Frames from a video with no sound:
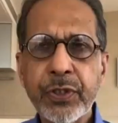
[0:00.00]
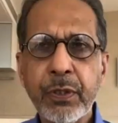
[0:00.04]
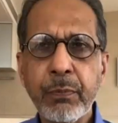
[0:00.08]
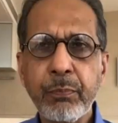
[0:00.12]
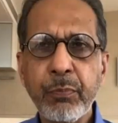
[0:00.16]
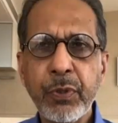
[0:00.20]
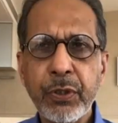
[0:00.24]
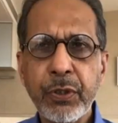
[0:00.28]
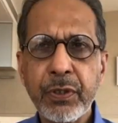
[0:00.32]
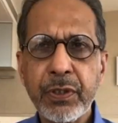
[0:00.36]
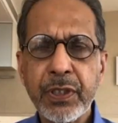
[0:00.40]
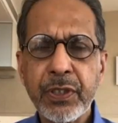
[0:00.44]

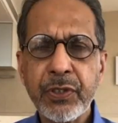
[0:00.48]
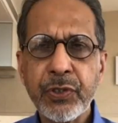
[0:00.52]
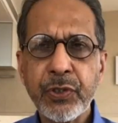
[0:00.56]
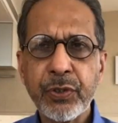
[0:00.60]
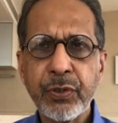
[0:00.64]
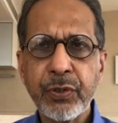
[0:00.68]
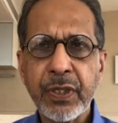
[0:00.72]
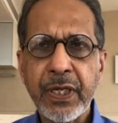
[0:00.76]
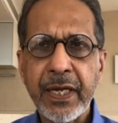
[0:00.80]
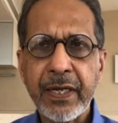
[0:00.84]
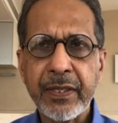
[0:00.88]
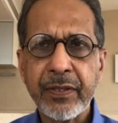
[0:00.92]
communities
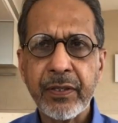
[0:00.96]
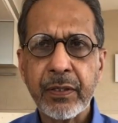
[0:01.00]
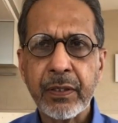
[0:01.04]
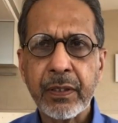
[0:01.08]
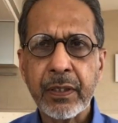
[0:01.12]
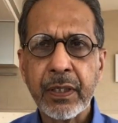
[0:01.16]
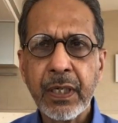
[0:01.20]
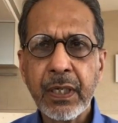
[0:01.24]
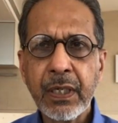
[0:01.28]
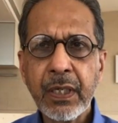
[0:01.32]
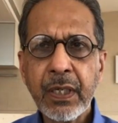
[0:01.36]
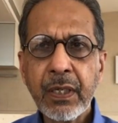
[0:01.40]

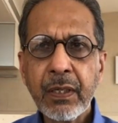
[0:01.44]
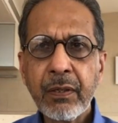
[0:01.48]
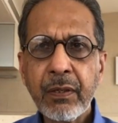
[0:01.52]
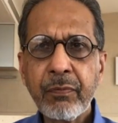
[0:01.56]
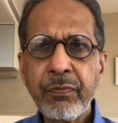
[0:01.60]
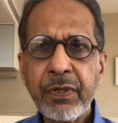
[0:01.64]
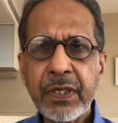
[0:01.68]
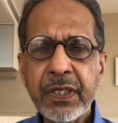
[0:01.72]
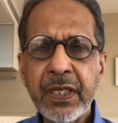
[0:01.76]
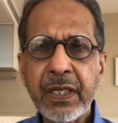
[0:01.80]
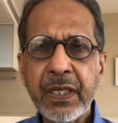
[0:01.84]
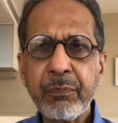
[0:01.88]
together,
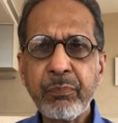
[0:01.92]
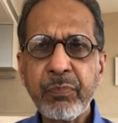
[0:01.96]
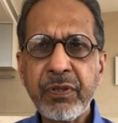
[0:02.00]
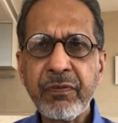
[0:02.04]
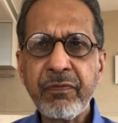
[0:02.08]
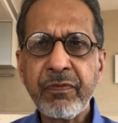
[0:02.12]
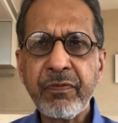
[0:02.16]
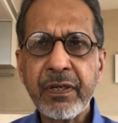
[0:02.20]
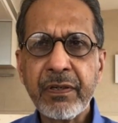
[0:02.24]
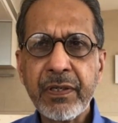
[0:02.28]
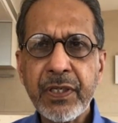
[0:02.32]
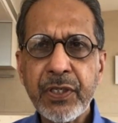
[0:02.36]
we can be
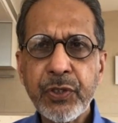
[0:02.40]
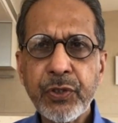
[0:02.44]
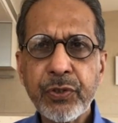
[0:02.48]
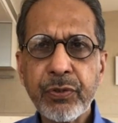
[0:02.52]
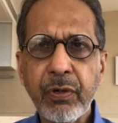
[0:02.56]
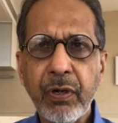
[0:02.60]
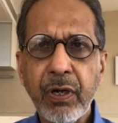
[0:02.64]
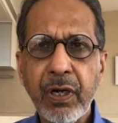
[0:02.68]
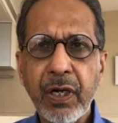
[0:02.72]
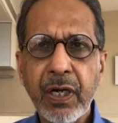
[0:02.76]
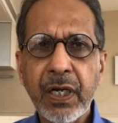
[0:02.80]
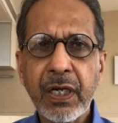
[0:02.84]
very
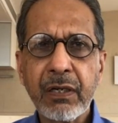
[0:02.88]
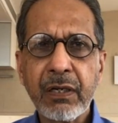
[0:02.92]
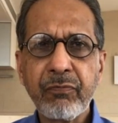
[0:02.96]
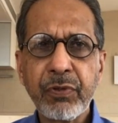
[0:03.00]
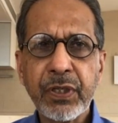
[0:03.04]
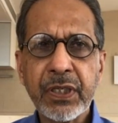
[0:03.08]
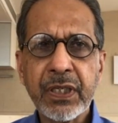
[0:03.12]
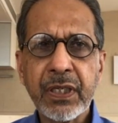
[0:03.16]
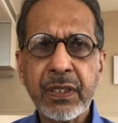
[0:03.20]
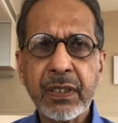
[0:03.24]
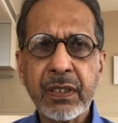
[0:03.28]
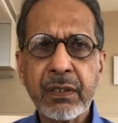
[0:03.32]
strong and we
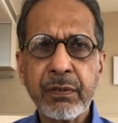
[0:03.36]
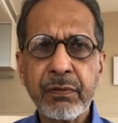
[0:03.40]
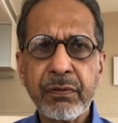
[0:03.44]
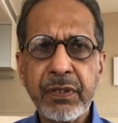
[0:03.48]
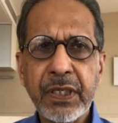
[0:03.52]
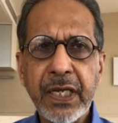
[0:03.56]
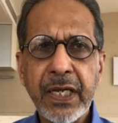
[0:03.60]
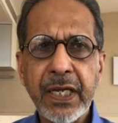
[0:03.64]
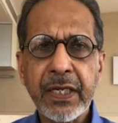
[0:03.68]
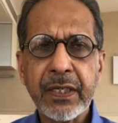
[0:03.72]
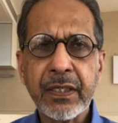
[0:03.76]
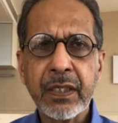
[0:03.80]
can
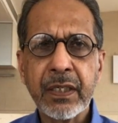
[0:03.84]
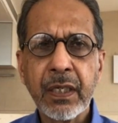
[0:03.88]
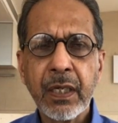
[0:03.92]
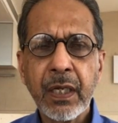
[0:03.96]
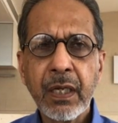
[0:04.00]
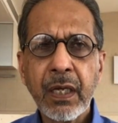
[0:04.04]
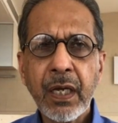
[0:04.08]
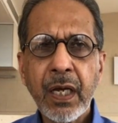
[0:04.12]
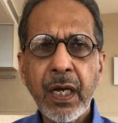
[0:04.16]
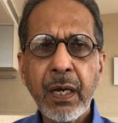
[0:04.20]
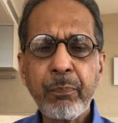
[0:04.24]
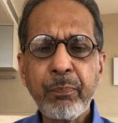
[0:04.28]
create
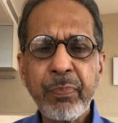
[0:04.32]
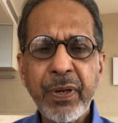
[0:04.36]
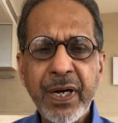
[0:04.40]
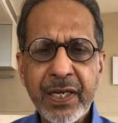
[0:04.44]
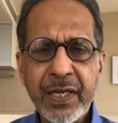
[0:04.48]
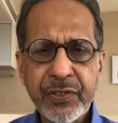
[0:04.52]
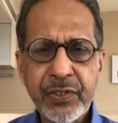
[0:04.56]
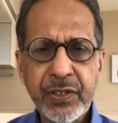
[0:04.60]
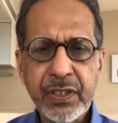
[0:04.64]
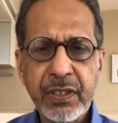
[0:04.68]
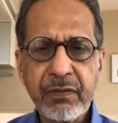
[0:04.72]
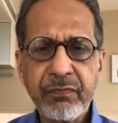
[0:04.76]
a
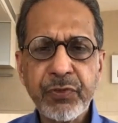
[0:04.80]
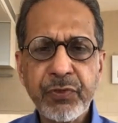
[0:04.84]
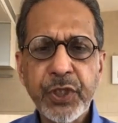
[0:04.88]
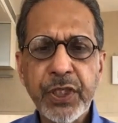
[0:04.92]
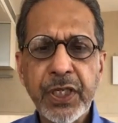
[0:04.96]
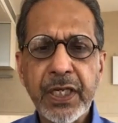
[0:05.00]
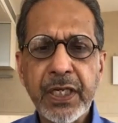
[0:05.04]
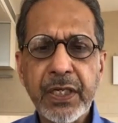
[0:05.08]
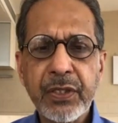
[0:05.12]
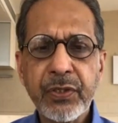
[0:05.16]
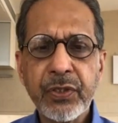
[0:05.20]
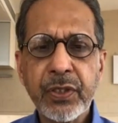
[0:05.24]
positive
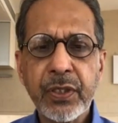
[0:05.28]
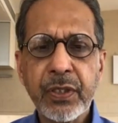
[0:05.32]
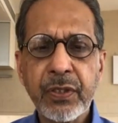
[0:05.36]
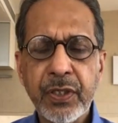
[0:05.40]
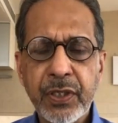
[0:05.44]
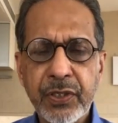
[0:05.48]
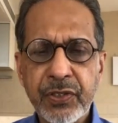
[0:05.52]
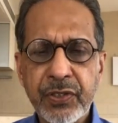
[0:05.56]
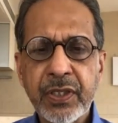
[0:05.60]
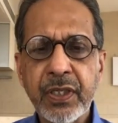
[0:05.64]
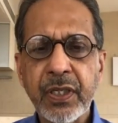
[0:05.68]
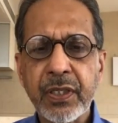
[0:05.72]
change in
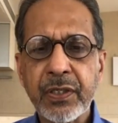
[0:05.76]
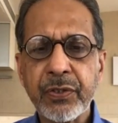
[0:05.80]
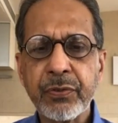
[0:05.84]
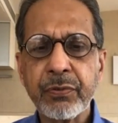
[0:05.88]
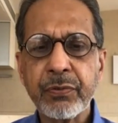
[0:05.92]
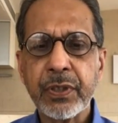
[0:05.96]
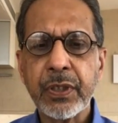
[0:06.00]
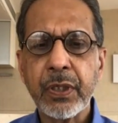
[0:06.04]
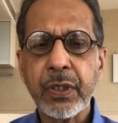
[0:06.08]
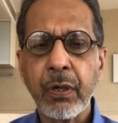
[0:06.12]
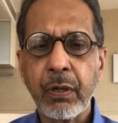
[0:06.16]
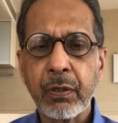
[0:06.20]
this
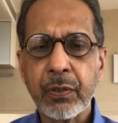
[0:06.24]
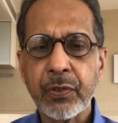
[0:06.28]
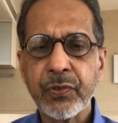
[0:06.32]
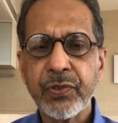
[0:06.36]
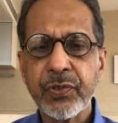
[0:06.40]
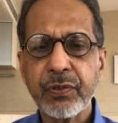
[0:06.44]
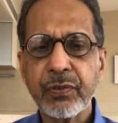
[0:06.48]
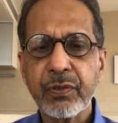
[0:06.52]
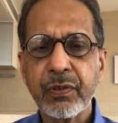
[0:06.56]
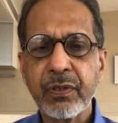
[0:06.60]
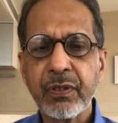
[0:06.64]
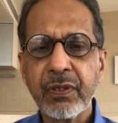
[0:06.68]
country
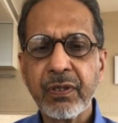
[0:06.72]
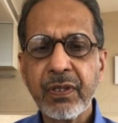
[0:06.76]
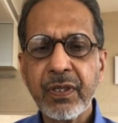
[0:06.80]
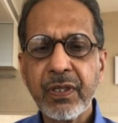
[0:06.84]
also.